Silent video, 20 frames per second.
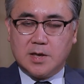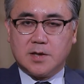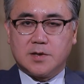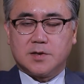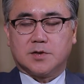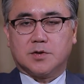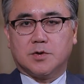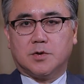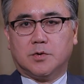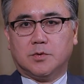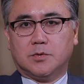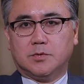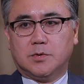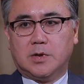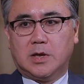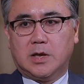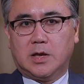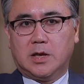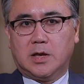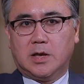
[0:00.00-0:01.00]
So,
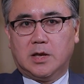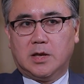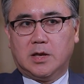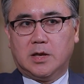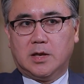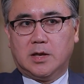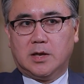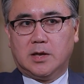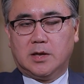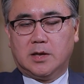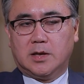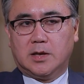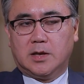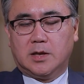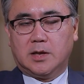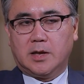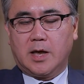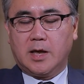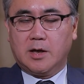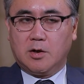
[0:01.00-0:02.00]

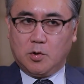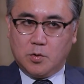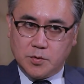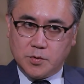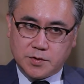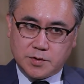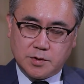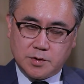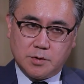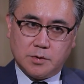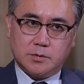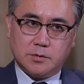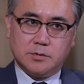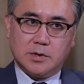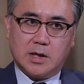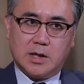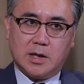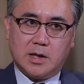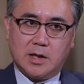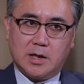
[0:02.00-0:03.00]
uh, and also
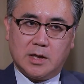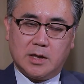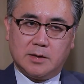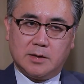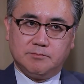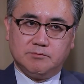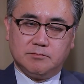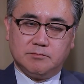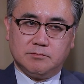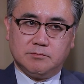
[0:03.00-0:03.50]
uh,